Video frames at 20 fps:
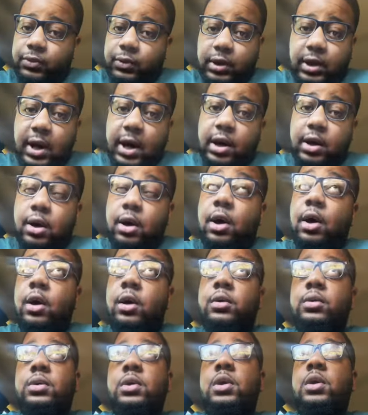got it
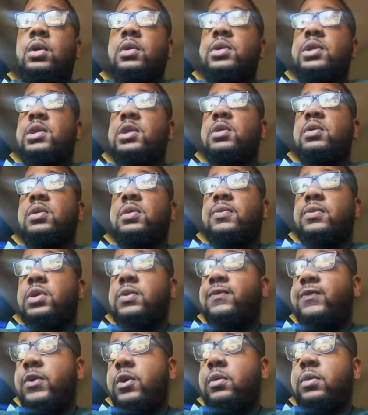all. You know, still he's
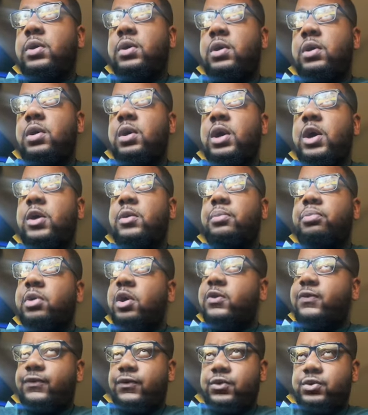very young, got a
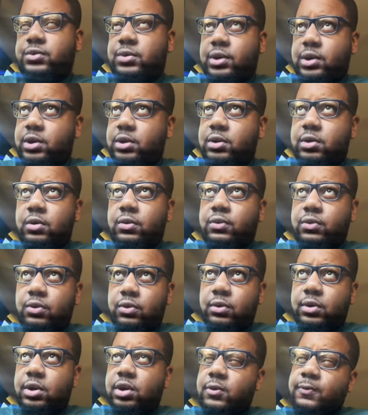bright future still, of
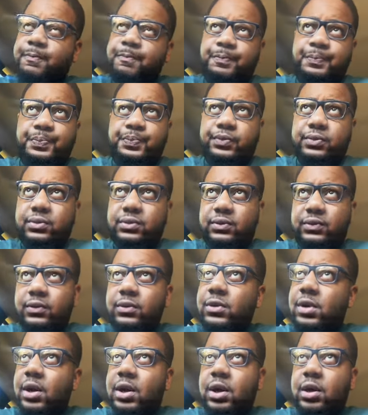course.
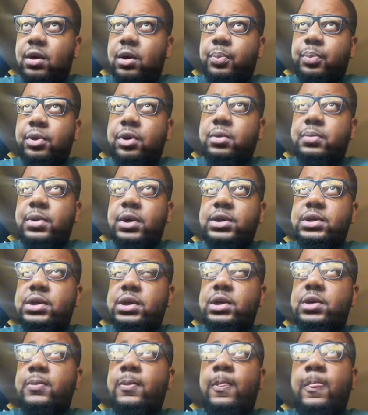You know, pretty much
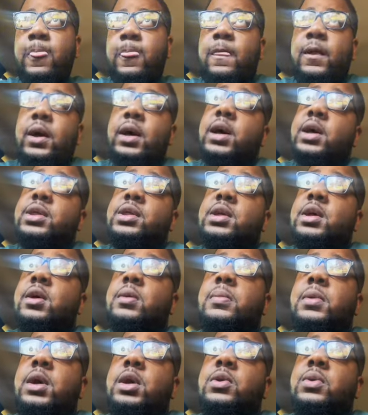he, like I said,
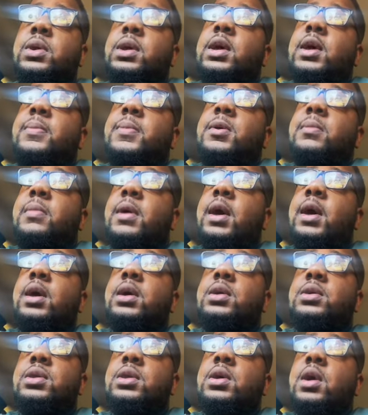man, you can't be mad
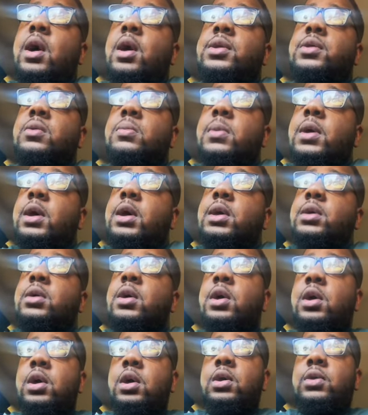because he also made
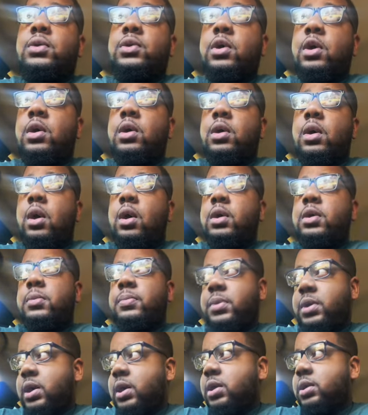third
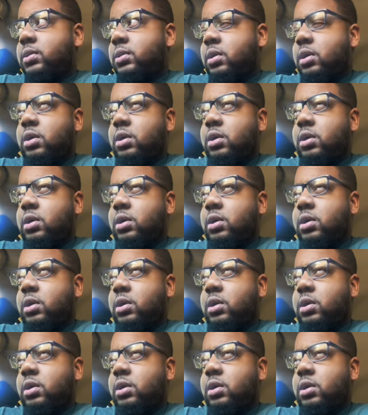All-NBA